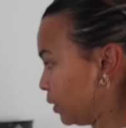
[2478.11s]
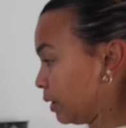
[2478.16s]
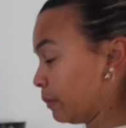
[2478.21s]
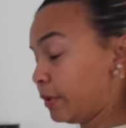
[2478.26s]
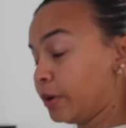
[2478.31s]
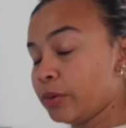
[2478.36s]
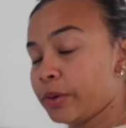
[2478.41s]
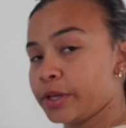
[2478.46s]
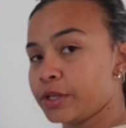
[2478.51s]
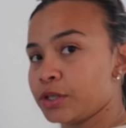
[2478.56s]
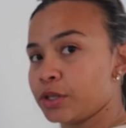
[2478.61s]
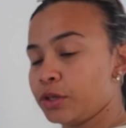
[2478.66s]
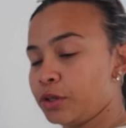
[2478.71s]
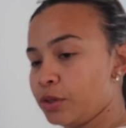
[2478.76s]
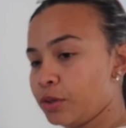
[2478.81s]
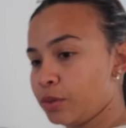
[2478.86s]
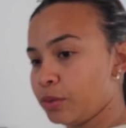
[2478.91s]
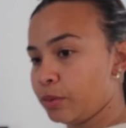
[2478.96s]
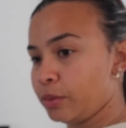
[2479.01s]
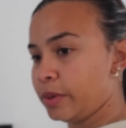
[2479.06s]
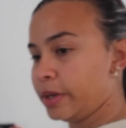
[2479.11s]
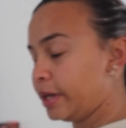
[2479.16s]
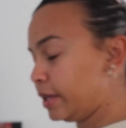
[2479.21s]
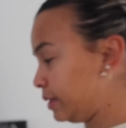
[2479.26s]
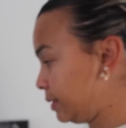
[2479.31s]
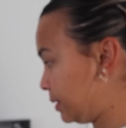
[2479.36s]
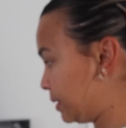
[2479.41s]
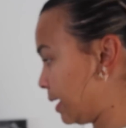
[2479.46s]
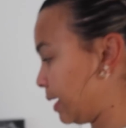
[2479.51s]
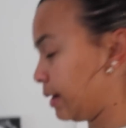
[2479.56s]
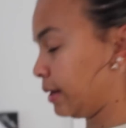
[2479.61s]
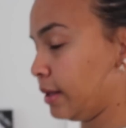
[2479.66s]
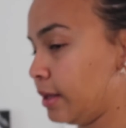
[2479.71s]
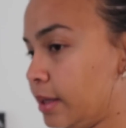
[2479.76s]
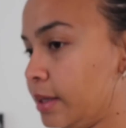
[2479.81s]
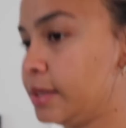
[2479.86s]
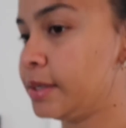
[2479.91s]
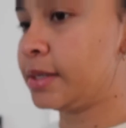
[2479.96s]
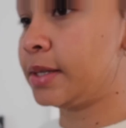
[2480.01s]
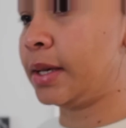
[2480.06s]
what I'm going to do inside of
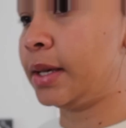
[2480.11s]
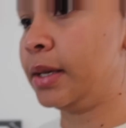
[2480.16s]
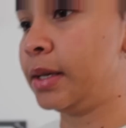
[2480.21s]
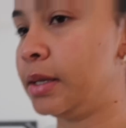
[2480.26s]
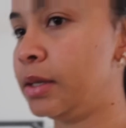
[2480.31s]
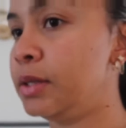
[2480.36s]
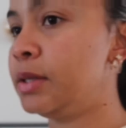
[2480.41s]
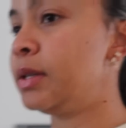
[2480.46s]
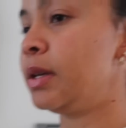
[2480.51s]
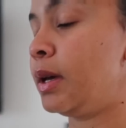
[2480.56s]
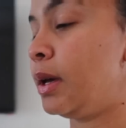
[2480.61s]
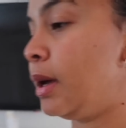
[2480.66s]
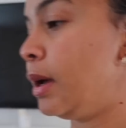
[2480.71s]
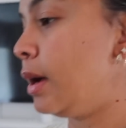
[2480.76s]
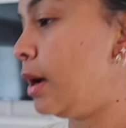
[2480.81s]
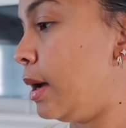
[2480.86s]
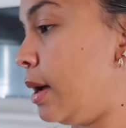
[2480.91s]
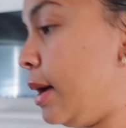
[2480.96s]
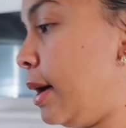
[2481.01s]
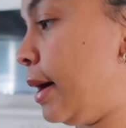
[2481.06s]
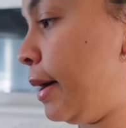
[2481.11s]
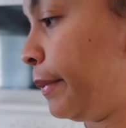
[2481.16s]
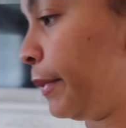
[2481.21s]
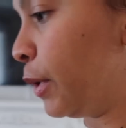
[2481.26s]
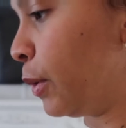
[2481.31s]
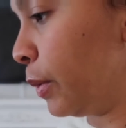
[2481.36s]
this is I'm